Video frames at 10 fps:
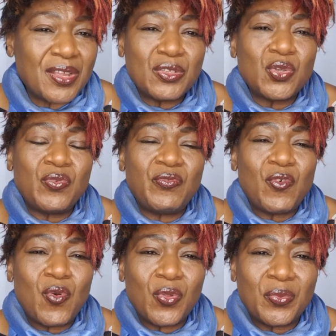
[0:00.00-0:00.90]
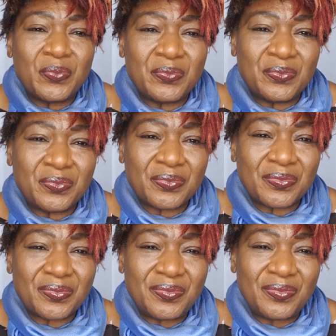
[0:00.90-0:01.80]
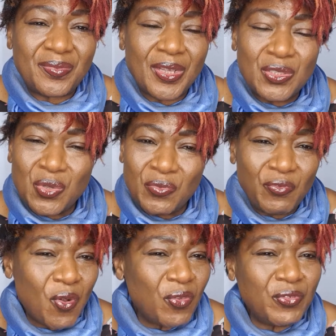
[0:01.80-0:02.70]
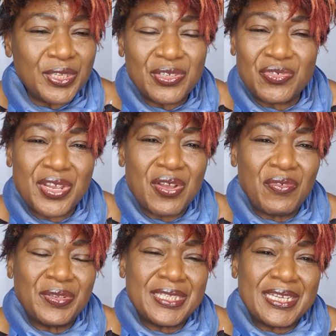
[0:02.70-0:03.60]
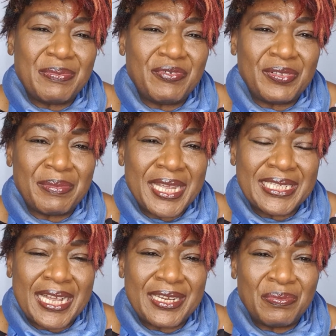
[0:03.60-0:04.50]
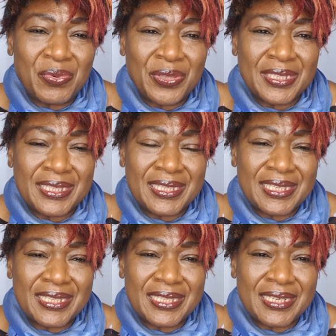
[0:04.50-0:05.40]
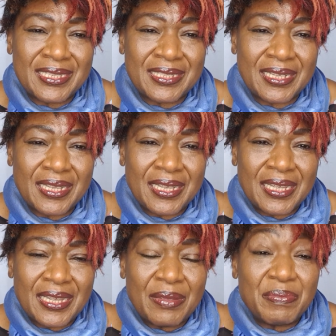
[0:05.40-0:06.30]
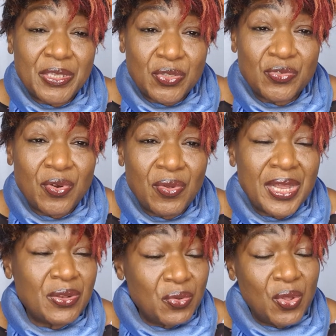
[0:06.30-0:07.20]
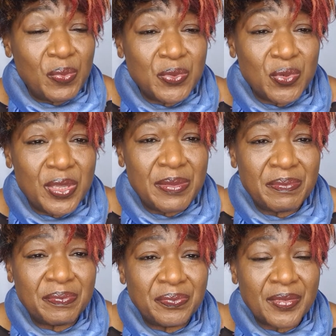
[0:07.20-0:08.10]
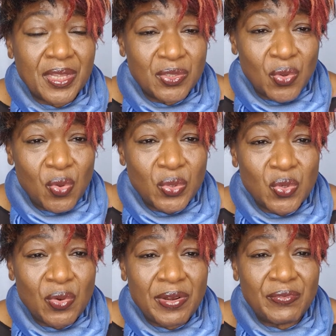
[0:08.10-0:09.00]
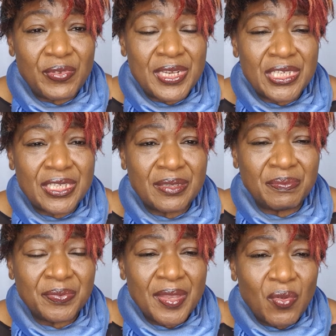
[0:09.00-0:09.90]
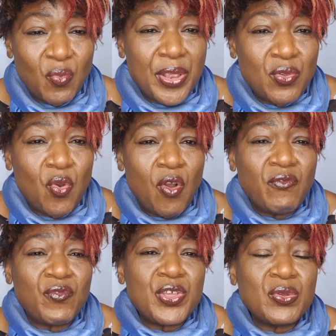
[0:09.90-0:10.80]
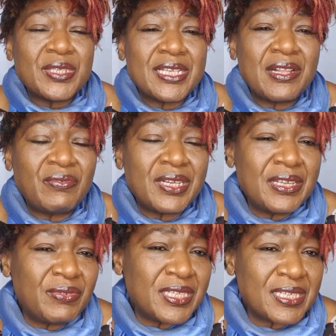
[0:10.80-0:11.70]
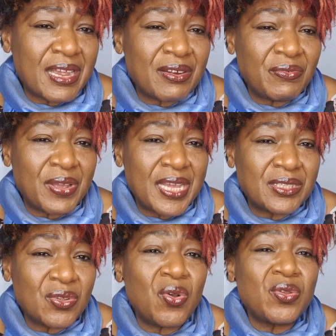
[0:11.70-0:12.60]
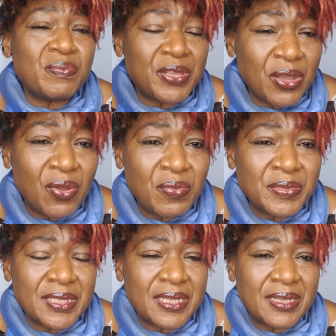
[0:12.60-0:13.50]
Don't fall. Don't fall for the trick of the devil, my darling brothers and sisters. Be strong and look up to him, the author and finisher. When you offer yourself a living sacrifice, God becomes